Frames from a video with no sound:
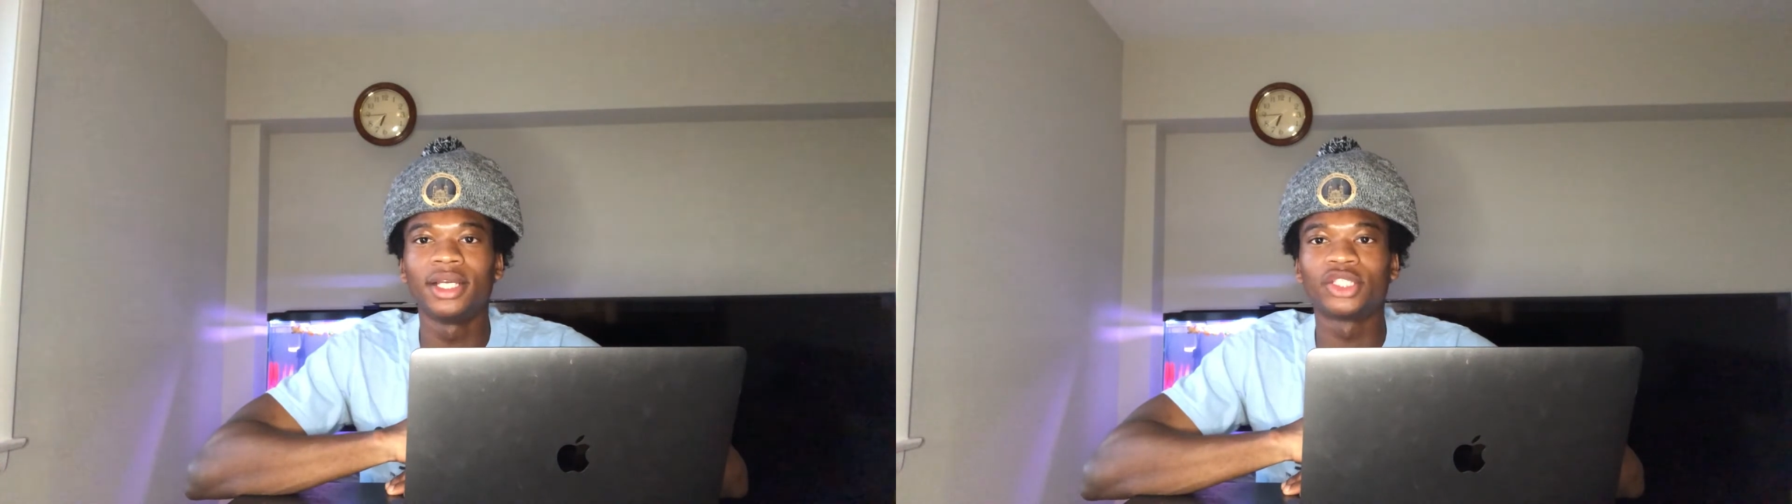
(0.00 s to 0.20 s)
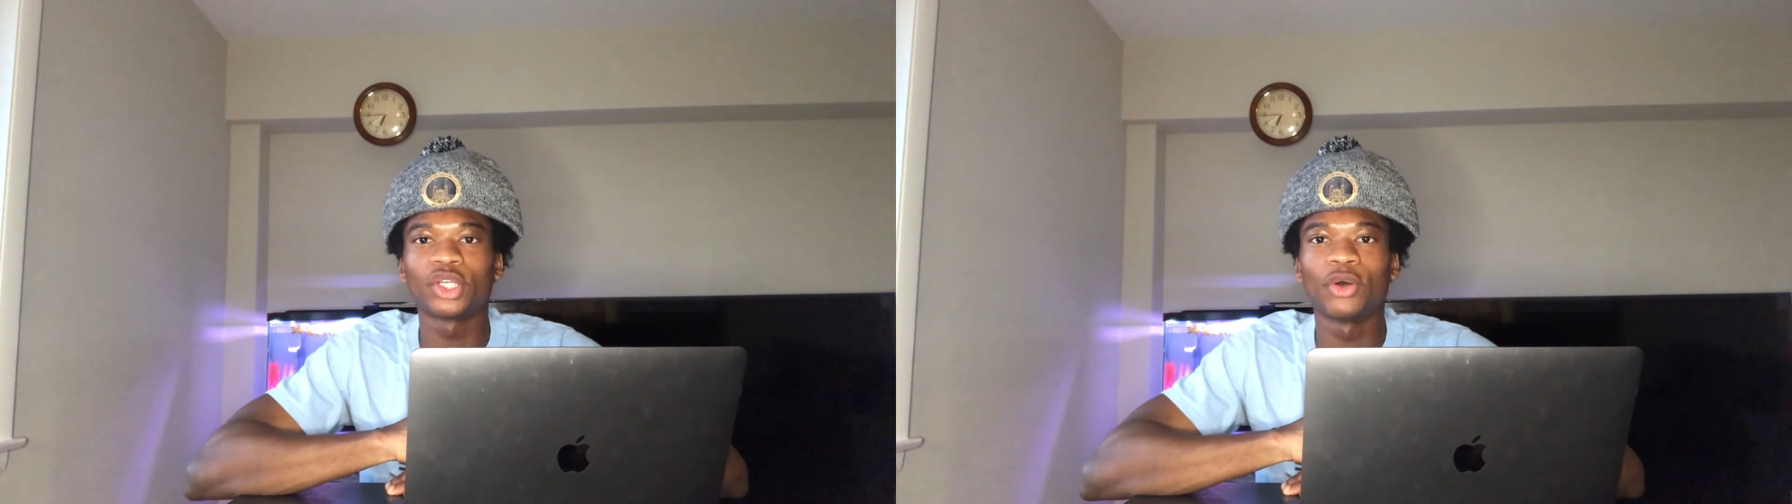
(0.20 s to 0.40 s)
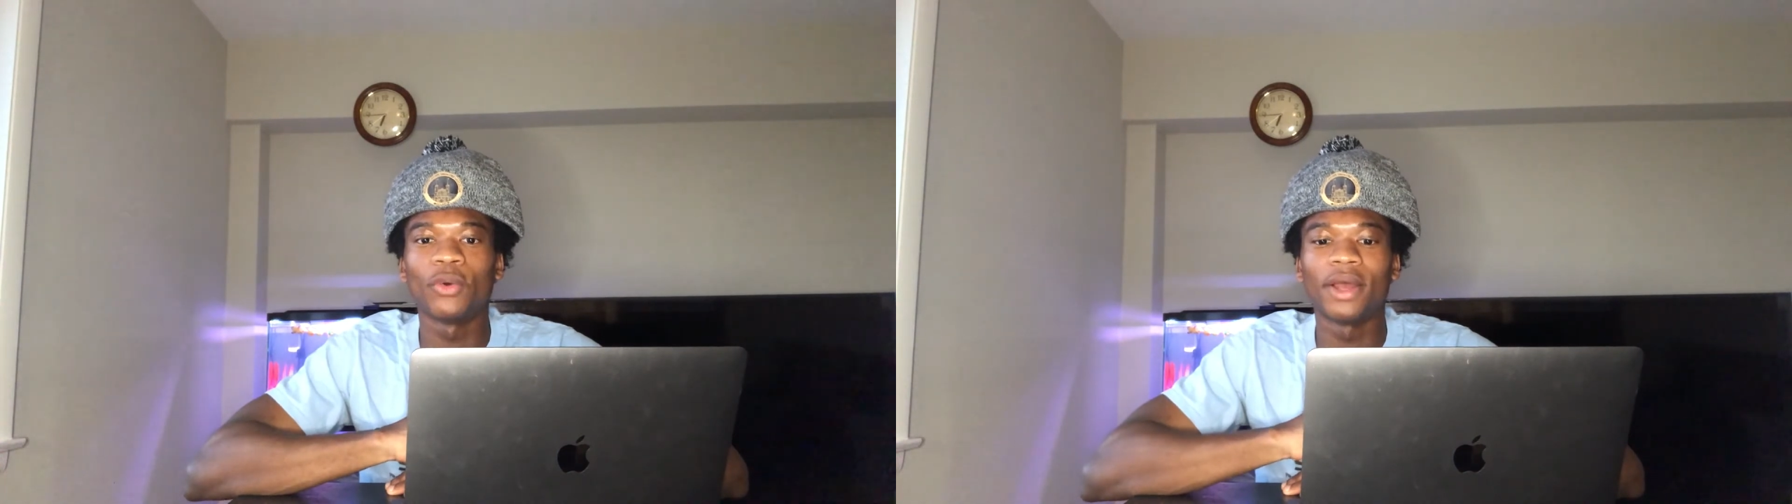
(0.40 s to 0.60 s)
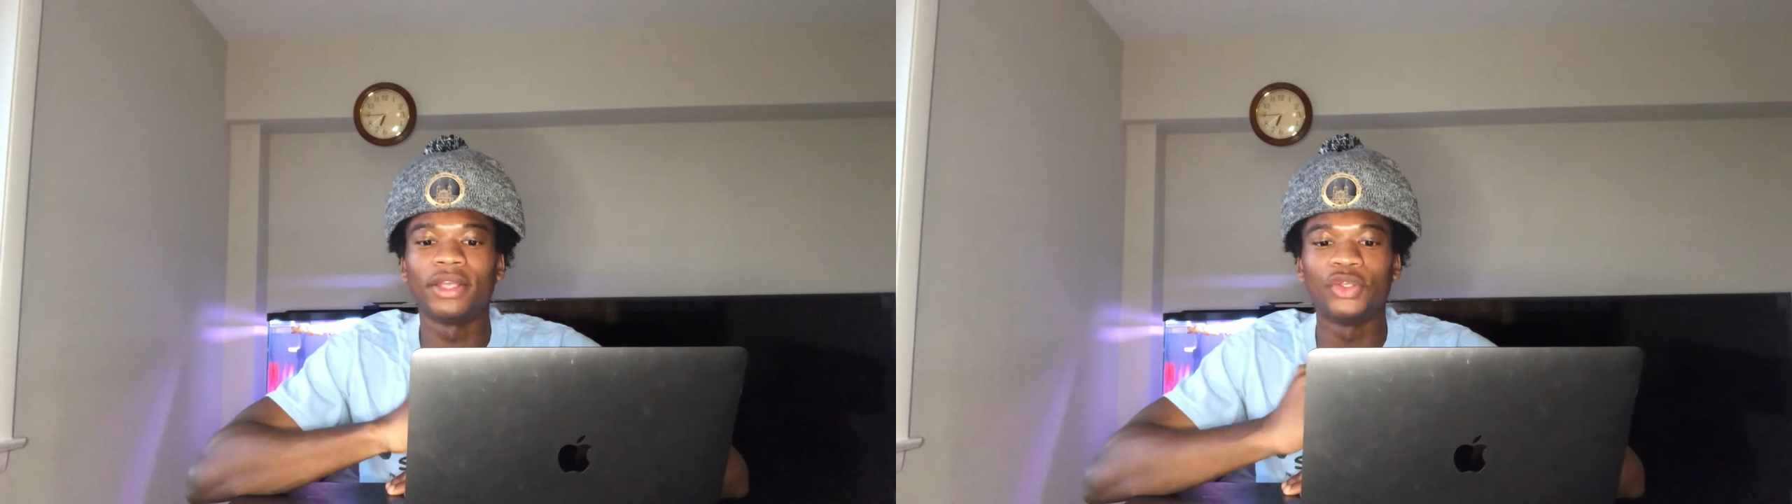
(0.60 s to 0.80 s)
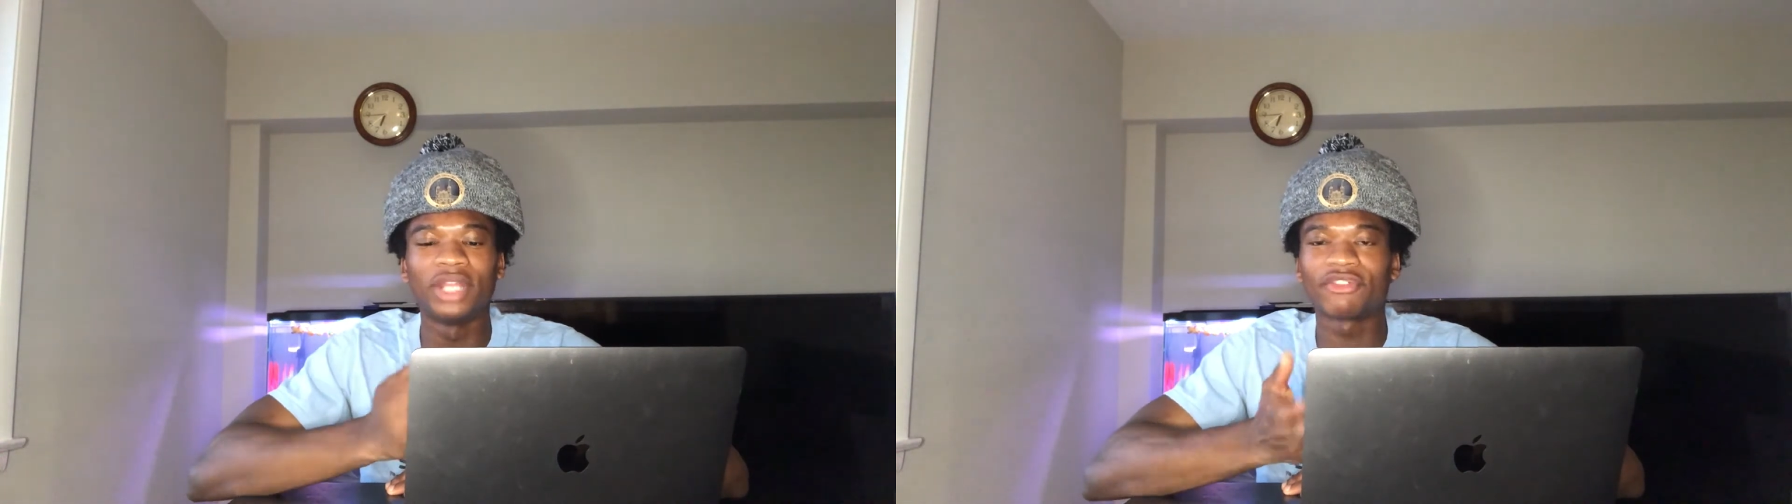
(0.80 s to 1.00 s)
So
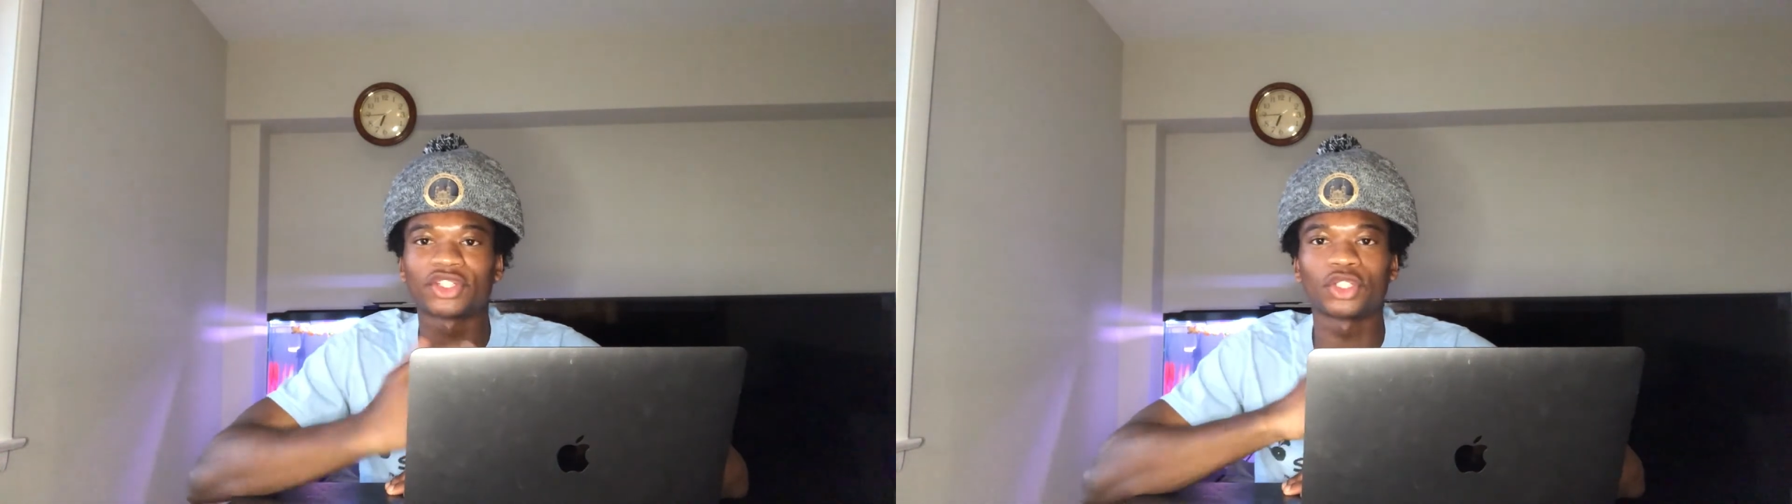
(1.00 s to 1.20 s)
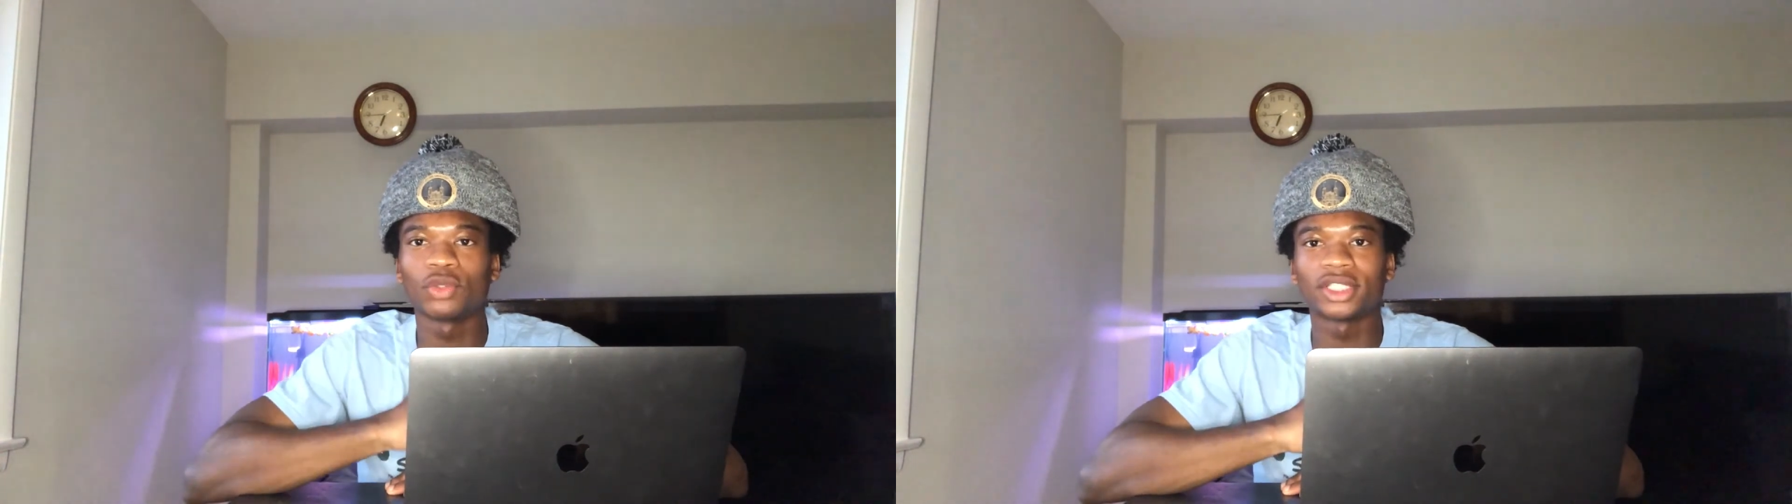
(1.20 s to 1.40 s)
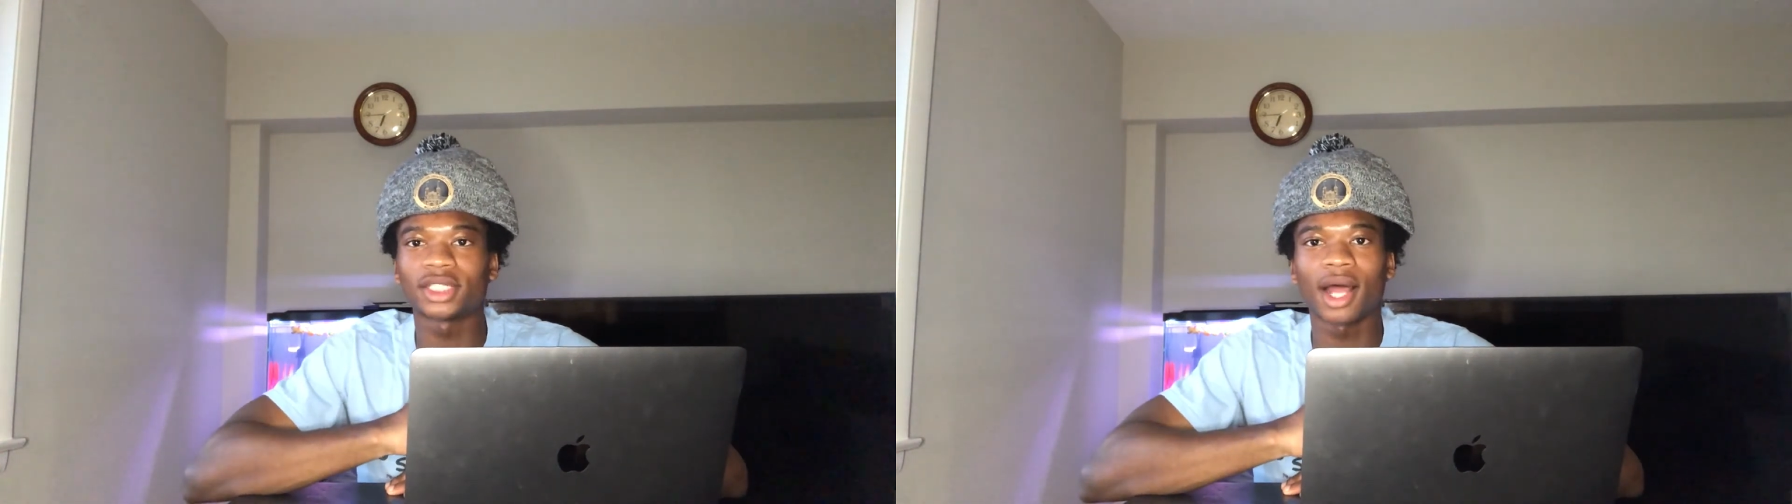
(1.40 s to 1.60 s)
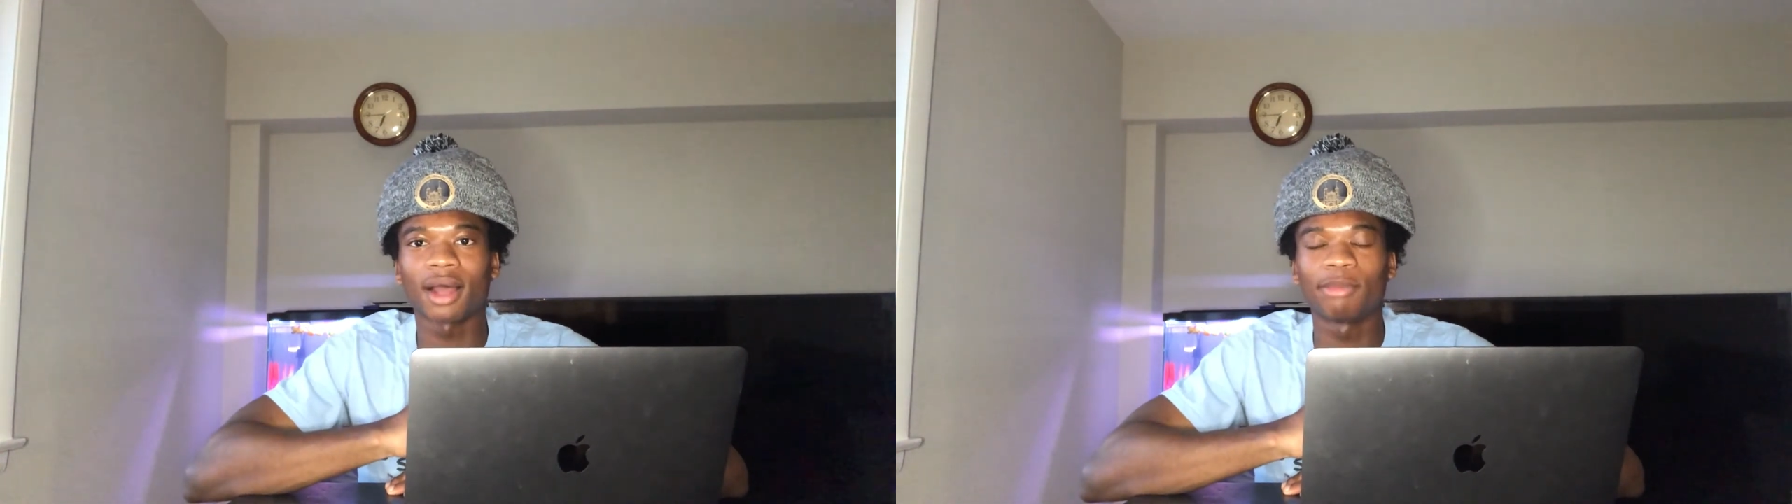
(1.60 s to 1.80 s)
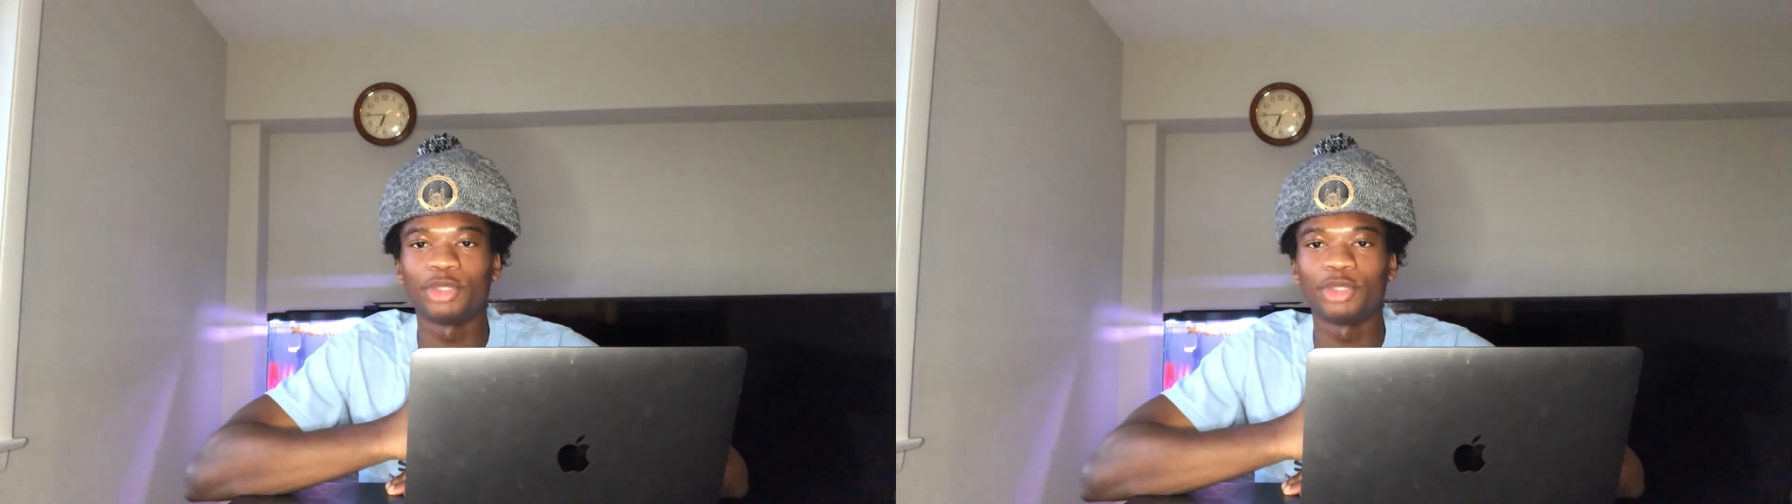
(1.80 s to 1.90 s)
you never sold the stock,